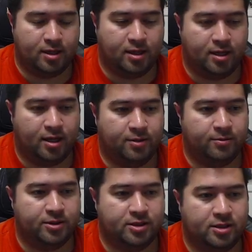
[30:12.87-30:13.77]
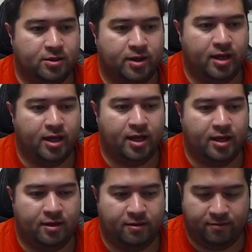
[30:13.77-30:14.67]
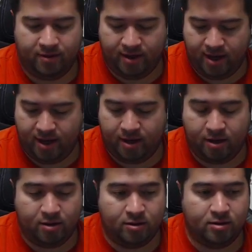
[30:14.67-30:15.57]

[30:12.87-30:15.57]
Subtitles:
And we'll just go ahead and for now,